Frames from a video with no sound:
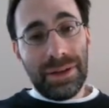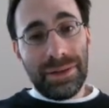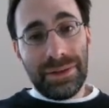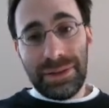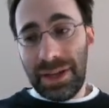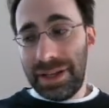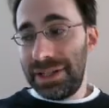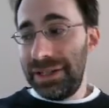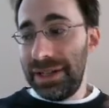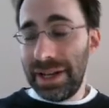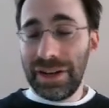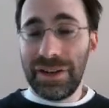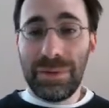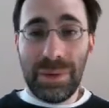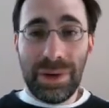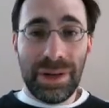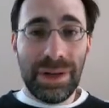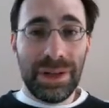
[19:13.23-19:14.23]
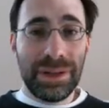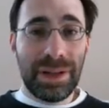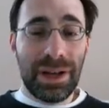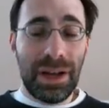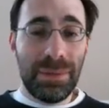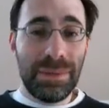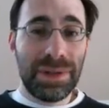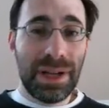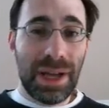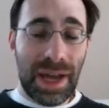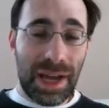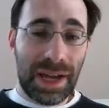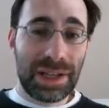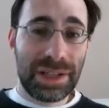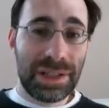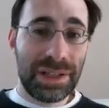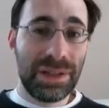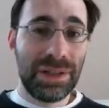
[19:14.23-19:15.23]
that's negative 1 times
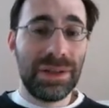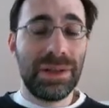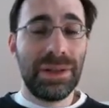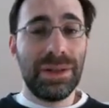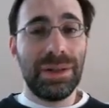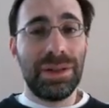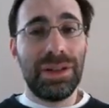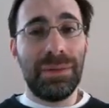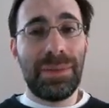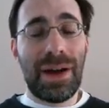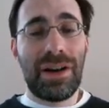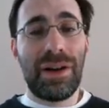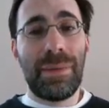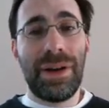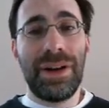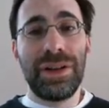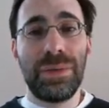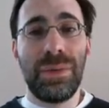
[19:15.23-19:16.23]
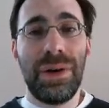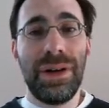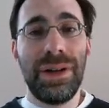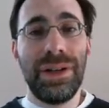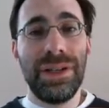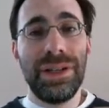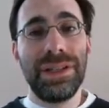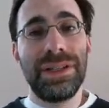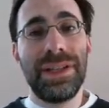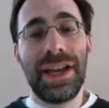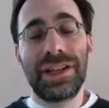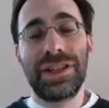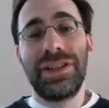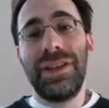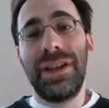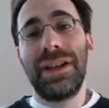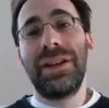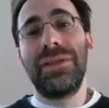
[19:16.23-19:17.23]
x to the power minus 1 is x
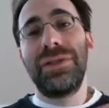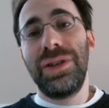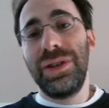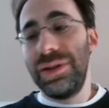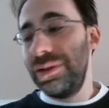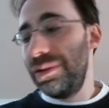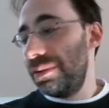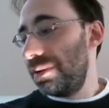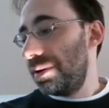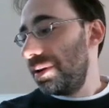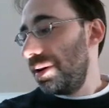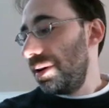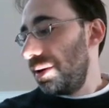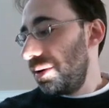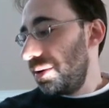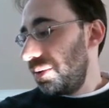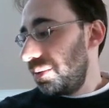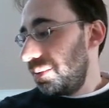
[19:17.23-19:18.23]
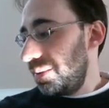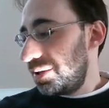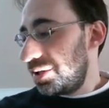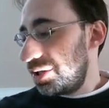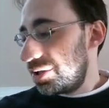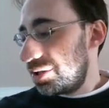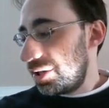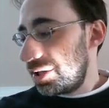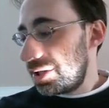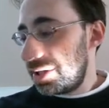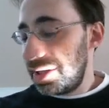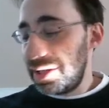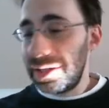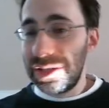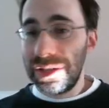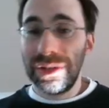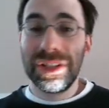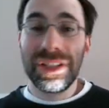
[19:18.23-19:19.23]
to the negative 2, which is just
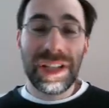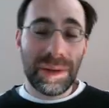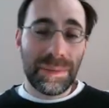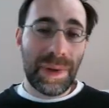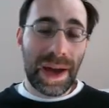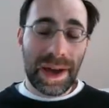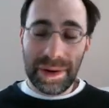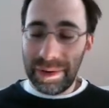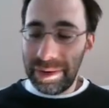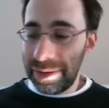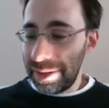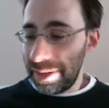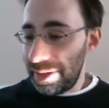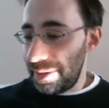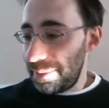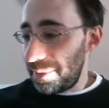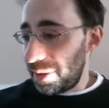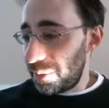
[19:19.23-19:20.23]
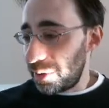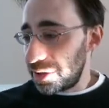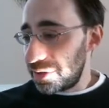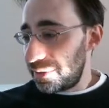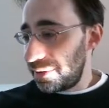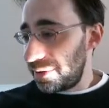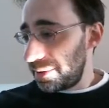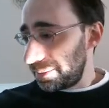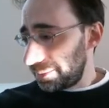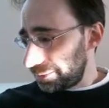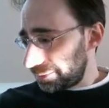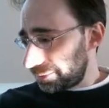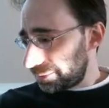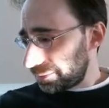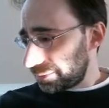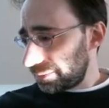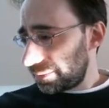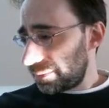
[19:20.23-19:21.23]
this. So it's the same pattern. That works for
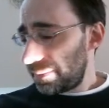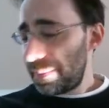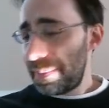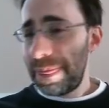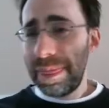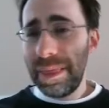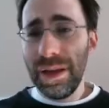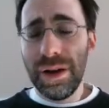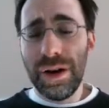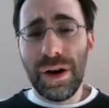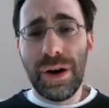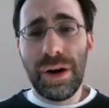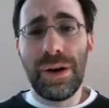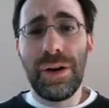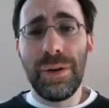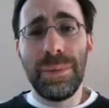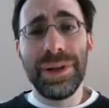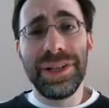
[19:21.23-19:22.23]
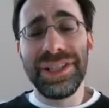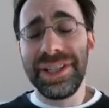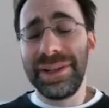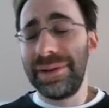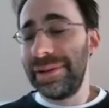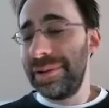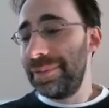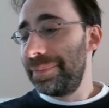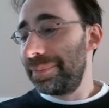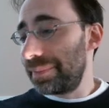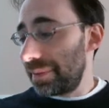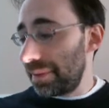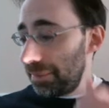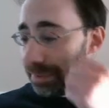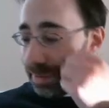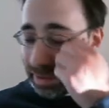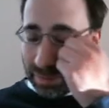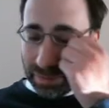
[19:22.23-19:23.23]
all but 0.
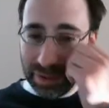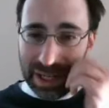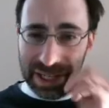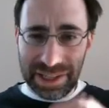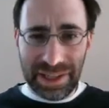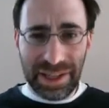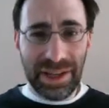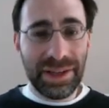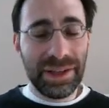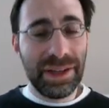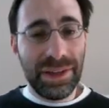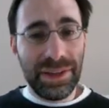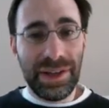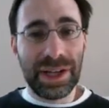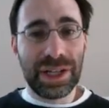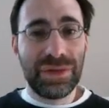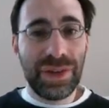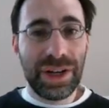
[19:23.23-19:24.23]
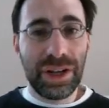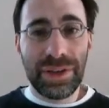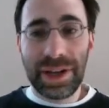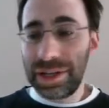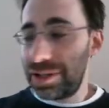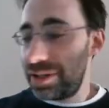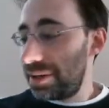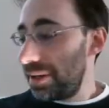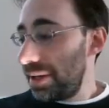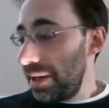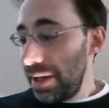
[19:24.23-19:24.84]
But we'll get to that in the next video lecture.